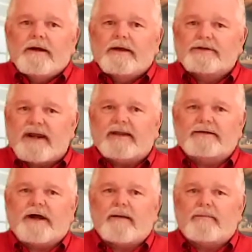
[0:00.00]
A second
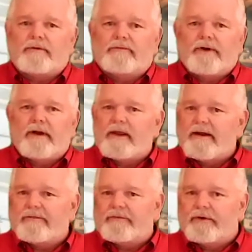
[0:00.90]
type of
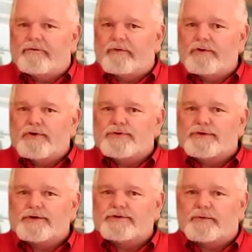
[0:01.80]
LAF sensor uses
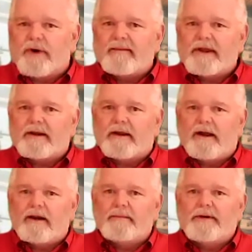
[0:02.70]
a ceramic
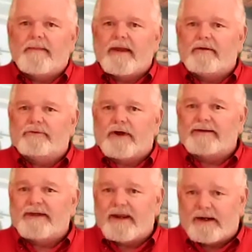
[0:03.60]
element made of
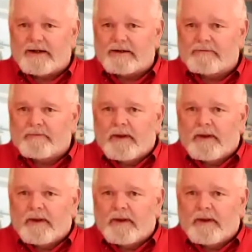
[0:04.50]
titanium,